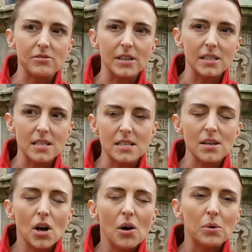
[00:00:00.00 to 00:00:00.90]

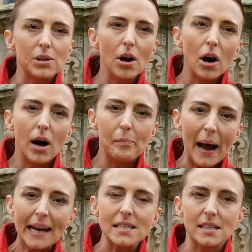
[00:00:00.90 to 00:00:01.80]
veterans would not
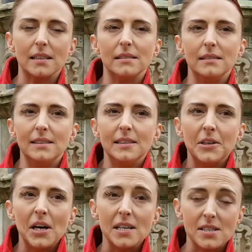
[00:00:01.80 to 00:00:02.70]
abandon
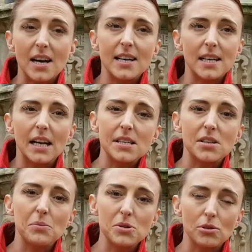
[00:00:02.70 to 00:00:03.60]
a side unless
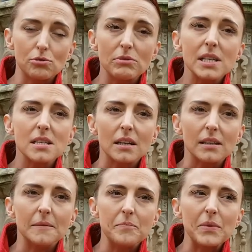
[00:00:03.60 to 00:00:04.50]
there was a good
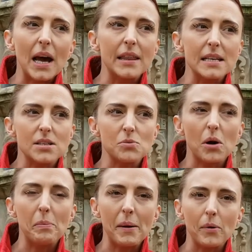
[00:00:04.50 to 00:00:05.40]
reason, and this is
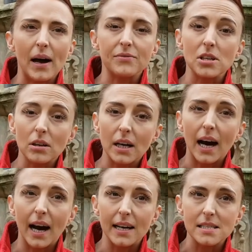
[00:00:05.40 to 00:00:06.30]
what people have to look
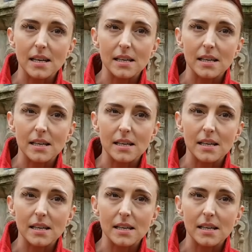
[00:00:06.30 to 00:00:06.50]
at, is